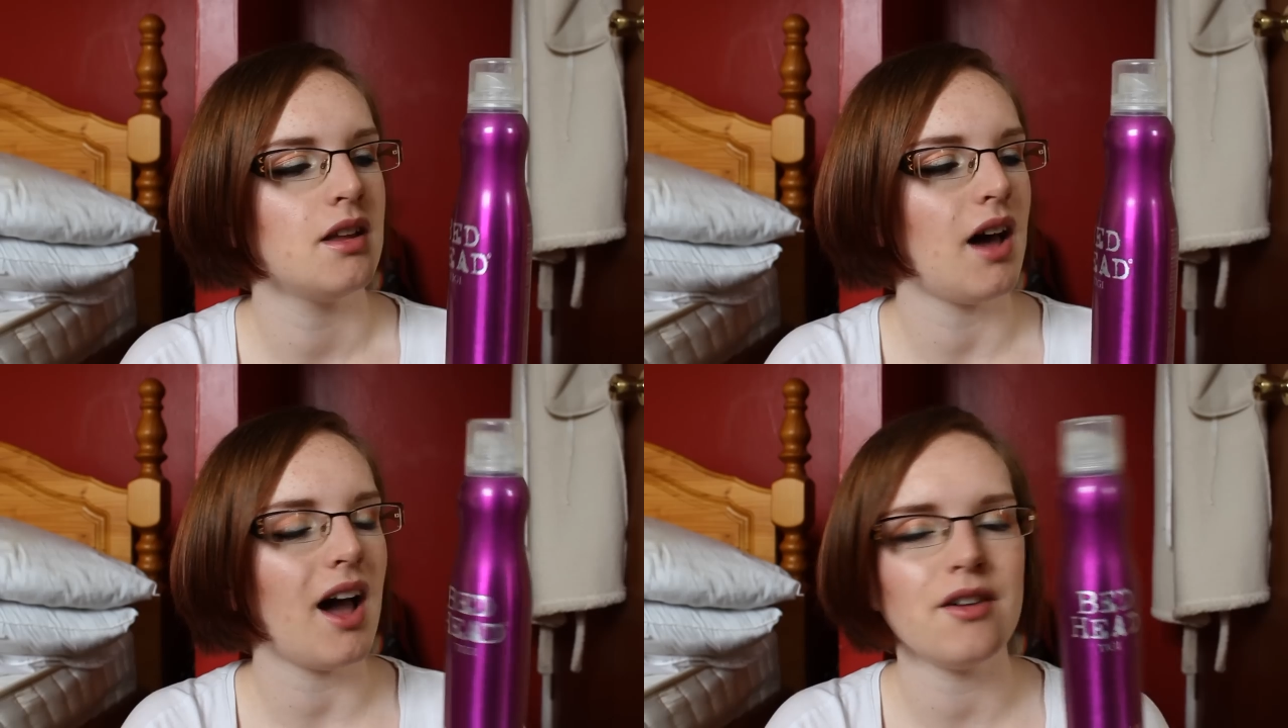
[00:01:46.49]

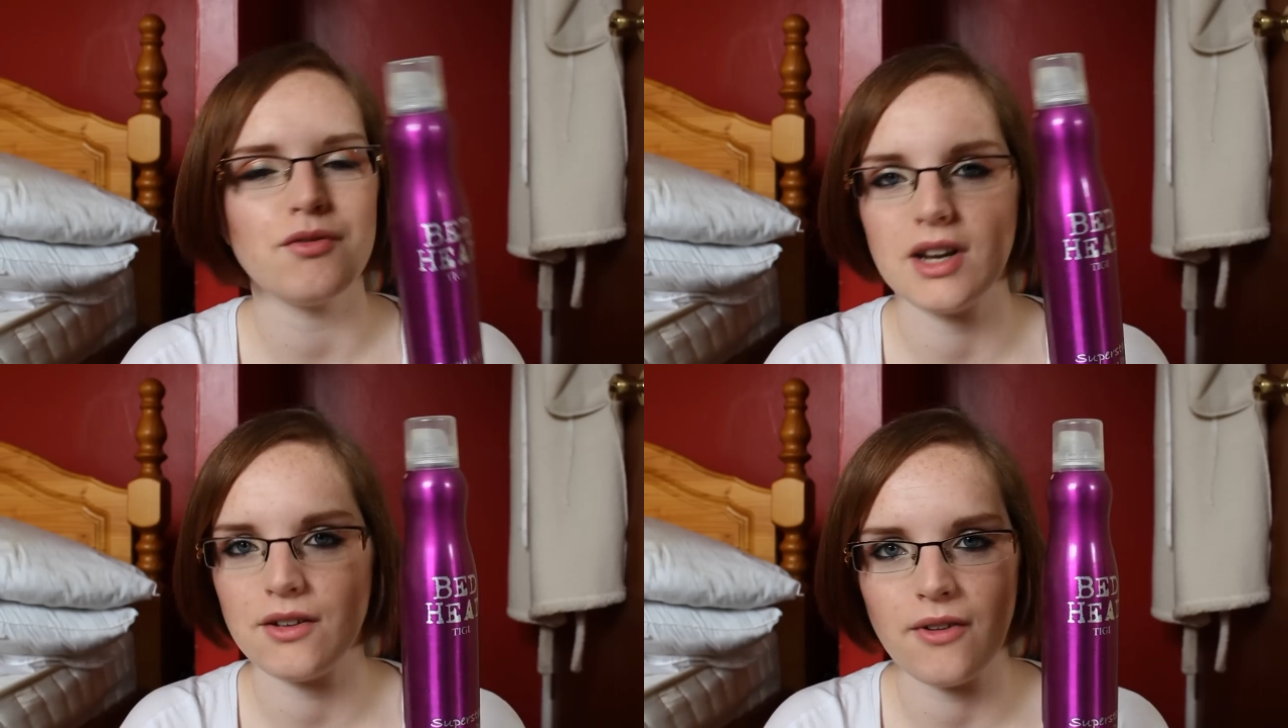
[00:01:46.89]
I have
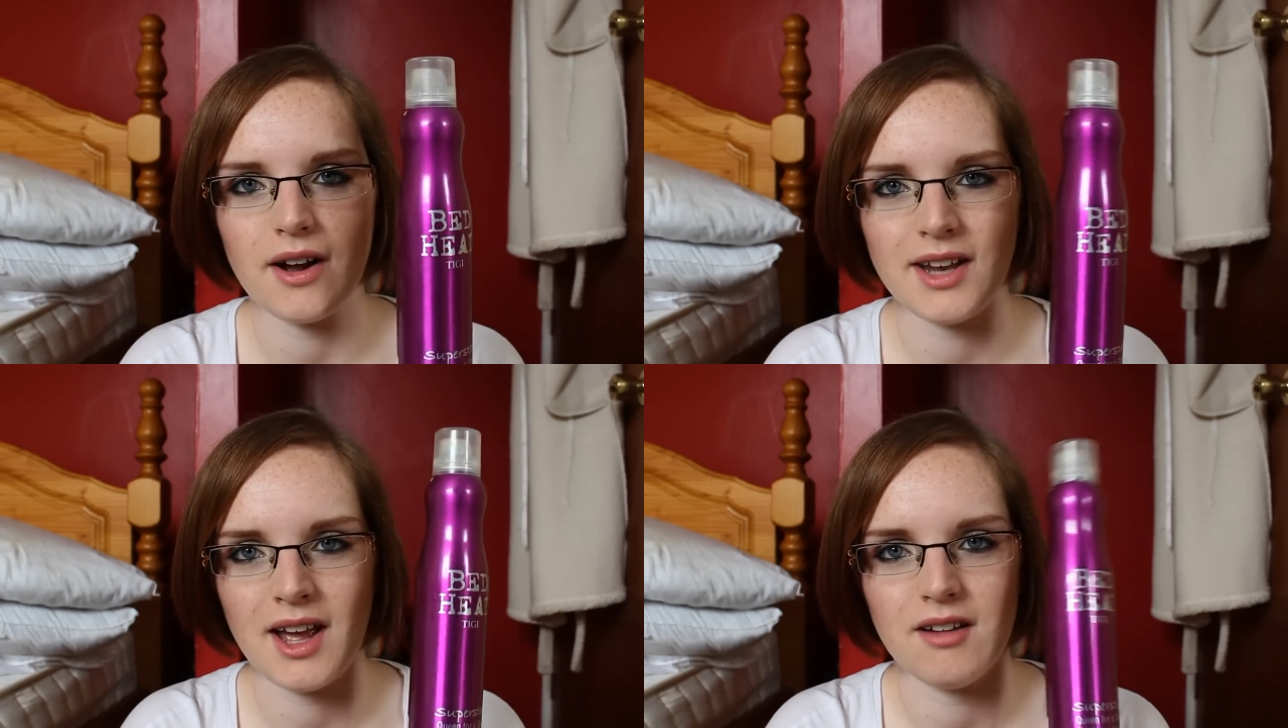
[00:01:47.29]
really
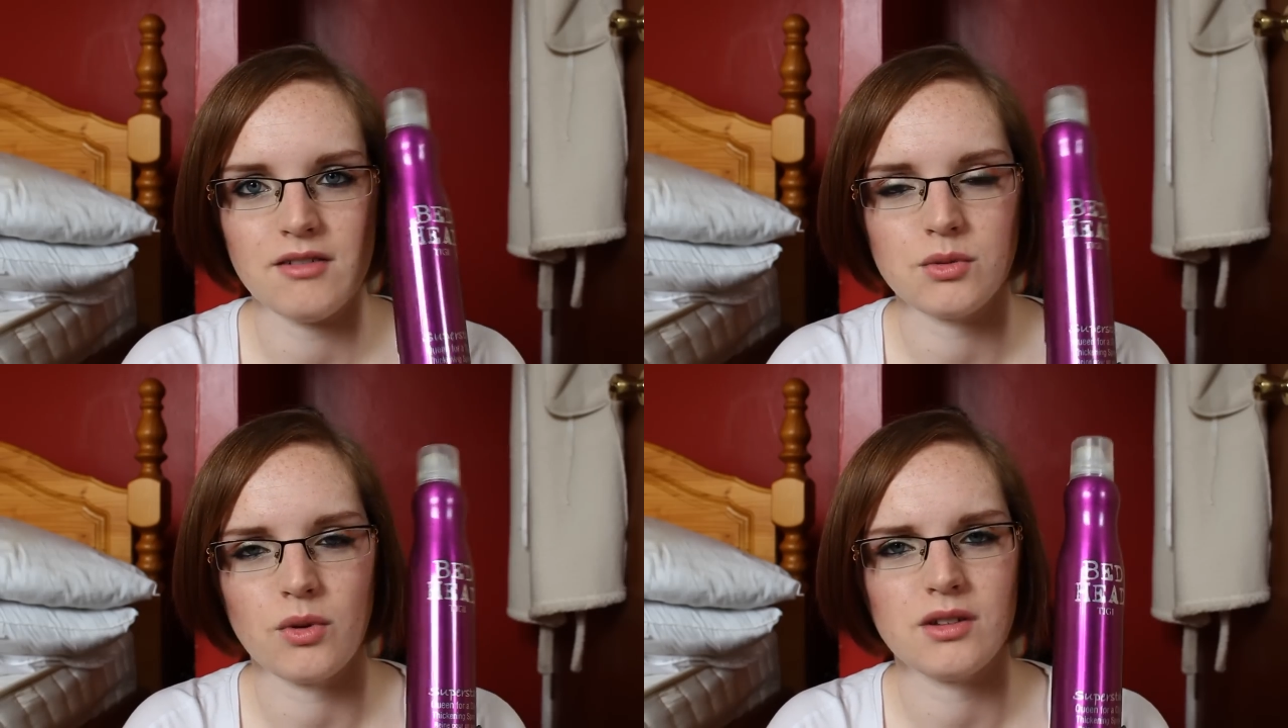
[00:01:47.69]
fine hair
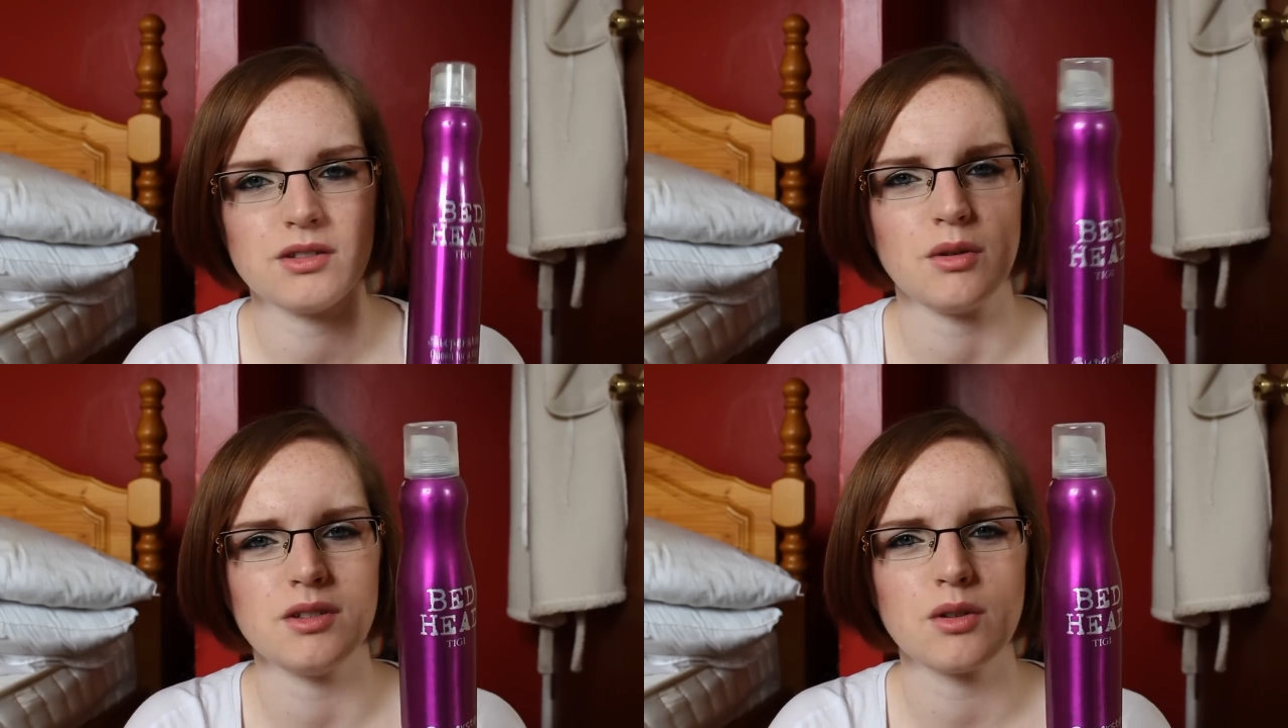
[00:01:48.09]
as well,
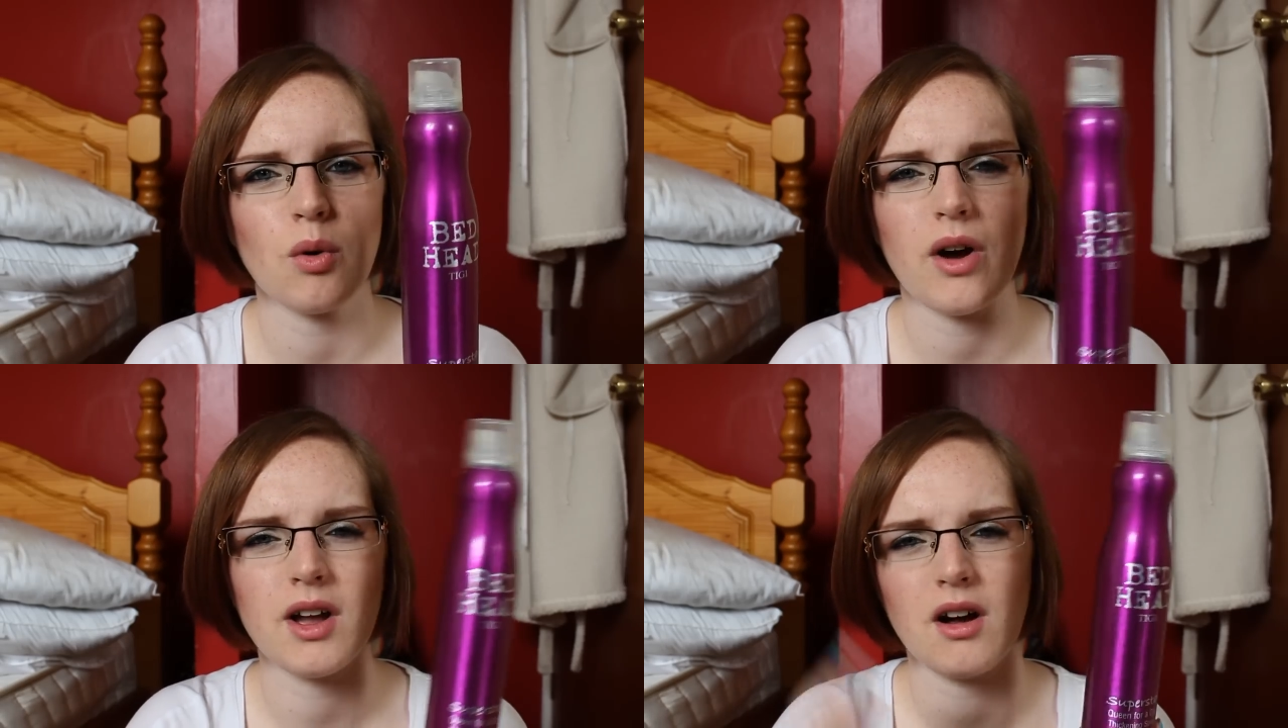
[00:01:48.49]
so it's
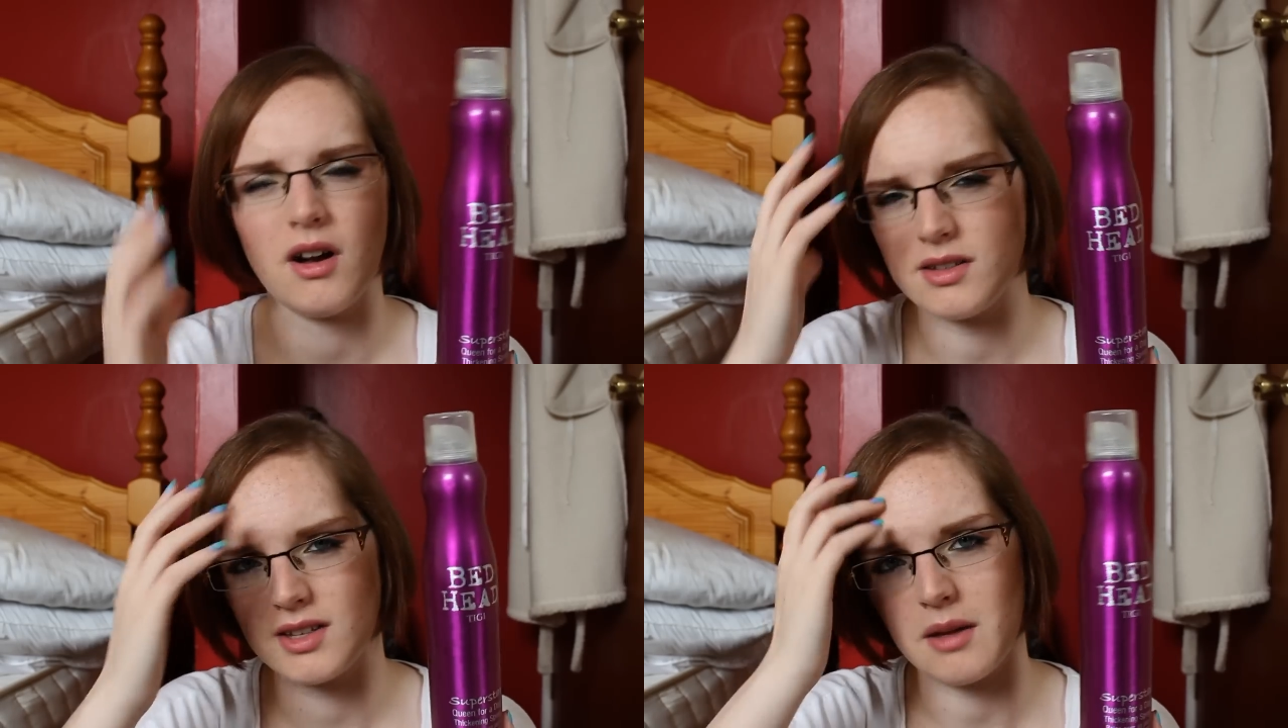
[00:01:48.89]
quite
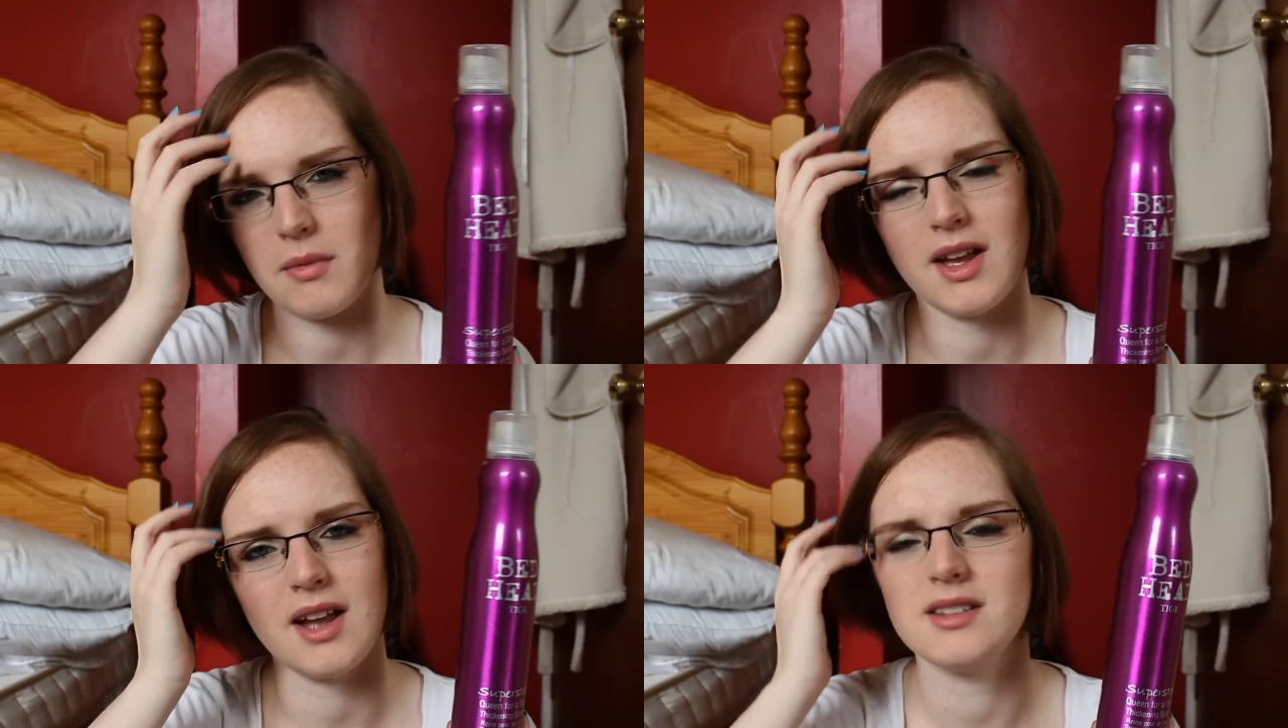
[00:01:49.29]
hard to get
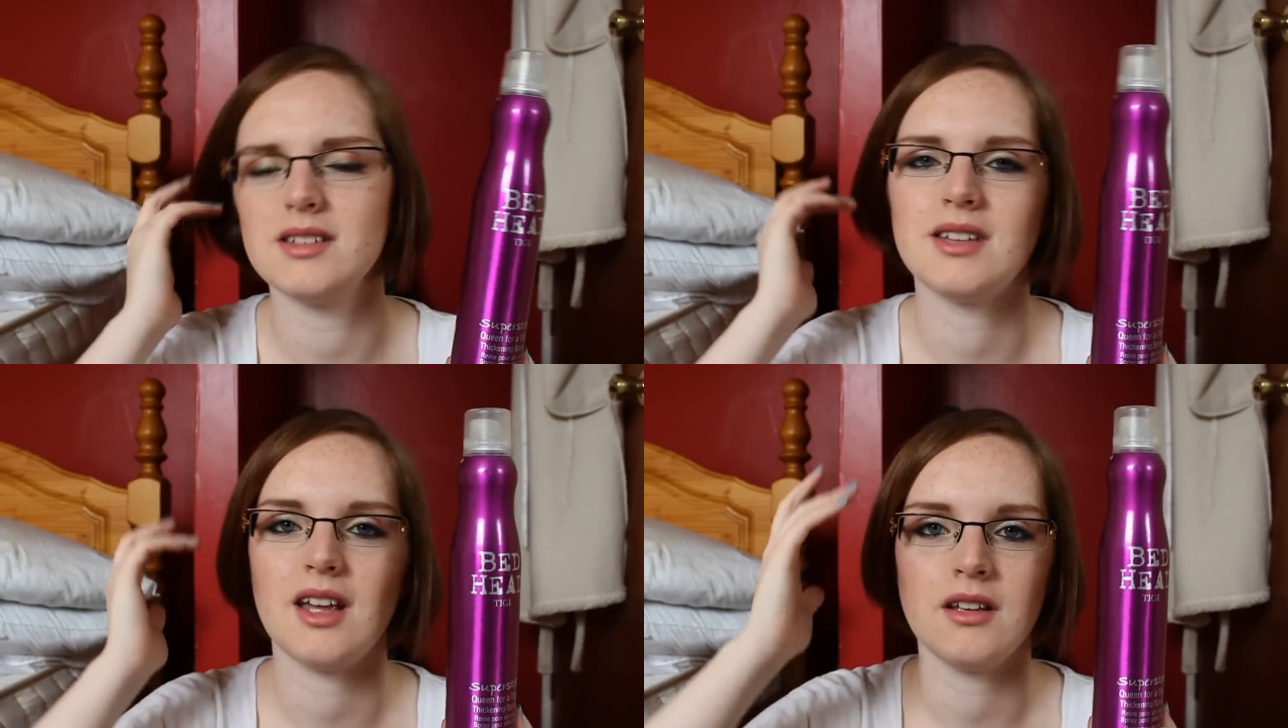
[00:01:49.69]
my hair to
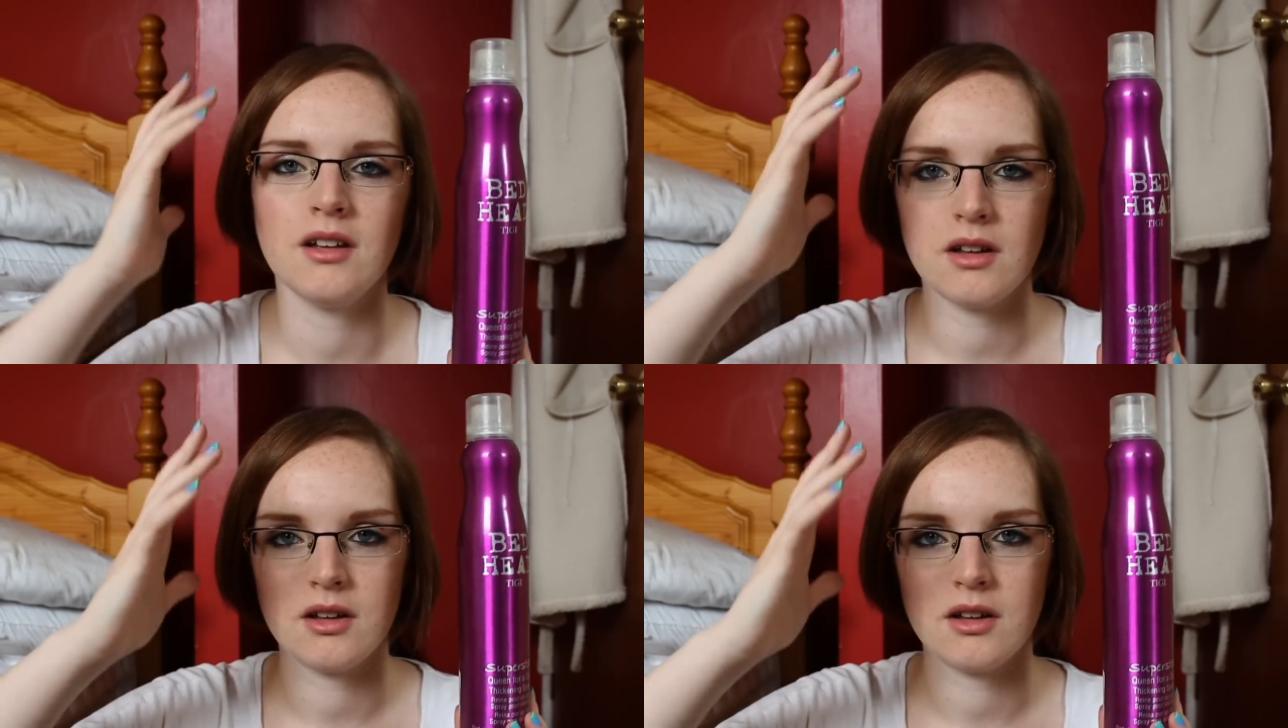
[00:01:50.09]
stay